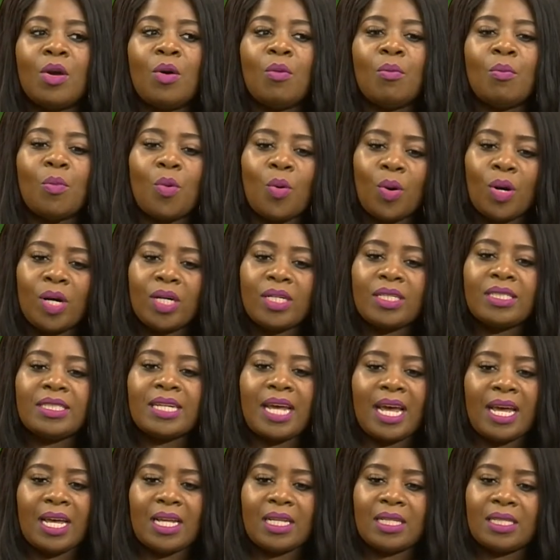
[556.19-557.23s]
more
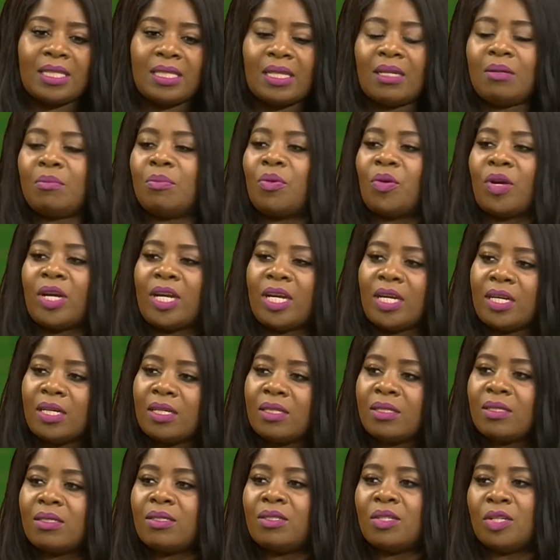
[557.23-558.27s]
dance and praise,
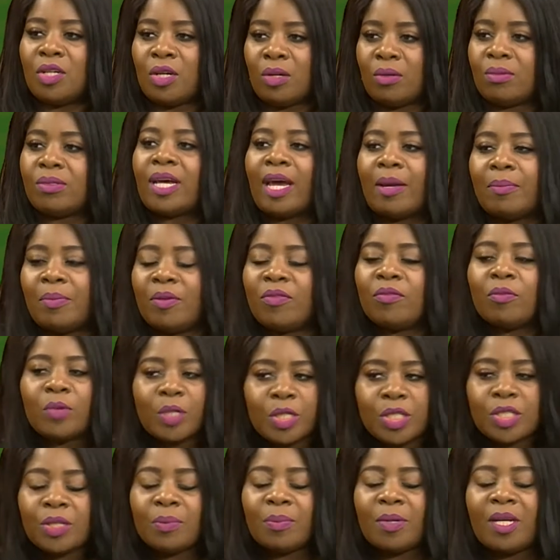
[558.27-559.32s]
you know, mm. type of
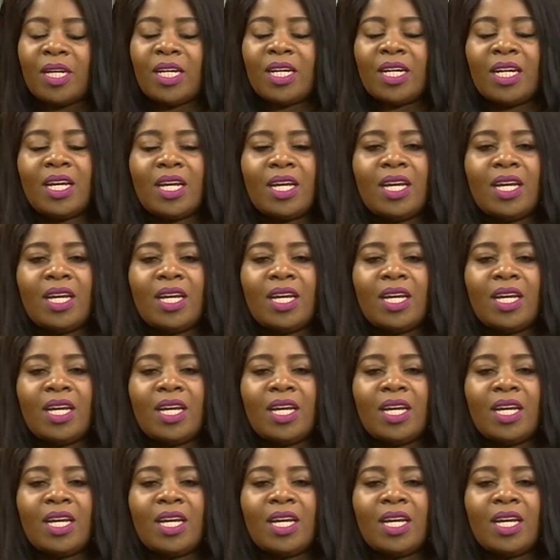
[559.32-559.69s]
worshiping.